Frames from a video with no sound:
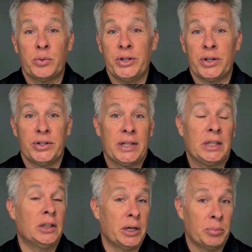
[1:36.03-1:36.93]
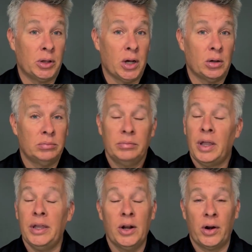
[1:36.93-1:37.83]
research at the link below.
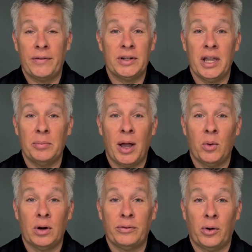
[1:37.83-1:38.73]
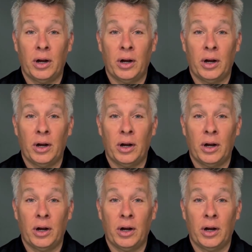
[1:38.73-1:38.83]
You don't have to take my word for